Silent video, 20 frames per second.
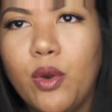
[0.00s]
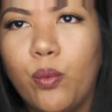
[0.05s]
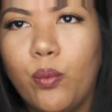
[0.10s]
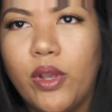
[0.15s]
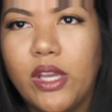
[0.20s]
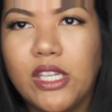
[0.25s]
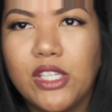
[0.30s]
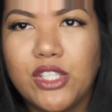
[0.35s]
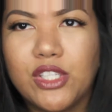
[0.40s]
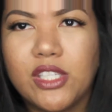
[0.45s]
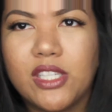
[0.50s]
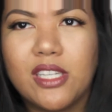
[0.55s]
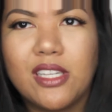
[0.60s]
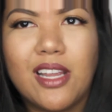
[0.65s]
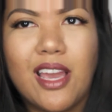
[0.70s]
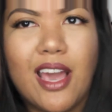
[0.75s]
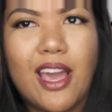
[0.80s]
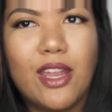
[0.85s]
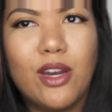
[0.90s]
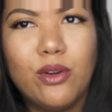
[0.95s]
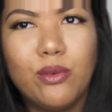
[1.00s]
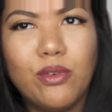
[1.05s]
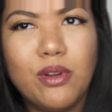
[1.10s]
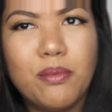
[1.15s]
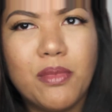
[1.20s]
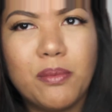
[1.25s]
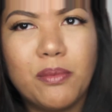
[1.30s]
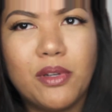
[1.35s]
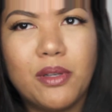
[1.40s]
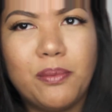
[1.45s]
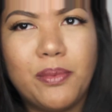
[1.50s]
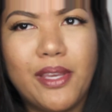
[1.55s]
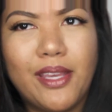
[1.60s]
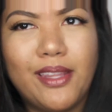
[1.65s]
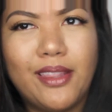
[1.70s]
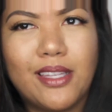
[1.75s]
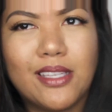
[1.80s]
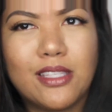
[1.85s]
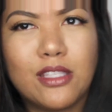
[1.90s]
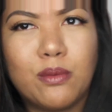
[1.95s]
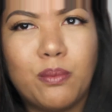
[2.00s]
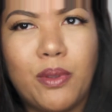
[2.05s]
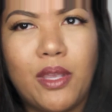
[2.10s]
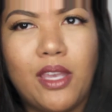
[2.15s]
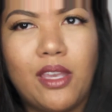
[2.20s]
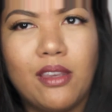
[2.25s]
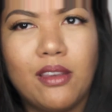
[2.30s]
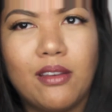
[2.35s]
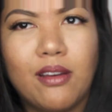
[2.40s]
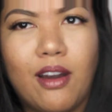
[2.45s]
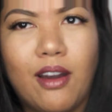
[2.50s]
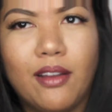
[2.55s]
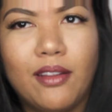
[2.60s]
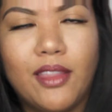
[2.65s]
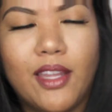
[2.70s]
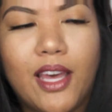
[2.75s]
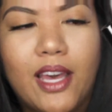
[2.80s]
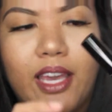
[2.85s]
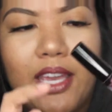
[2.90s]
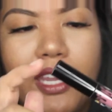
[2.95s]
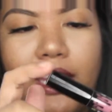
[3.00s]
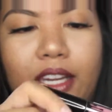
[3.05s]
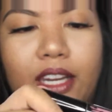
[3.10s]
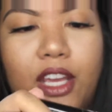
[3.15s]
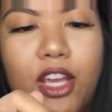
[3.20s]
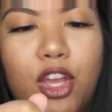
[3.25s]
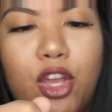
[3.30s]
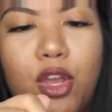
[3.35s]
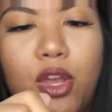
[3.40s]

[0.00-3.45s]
which I don't remember being this pink online,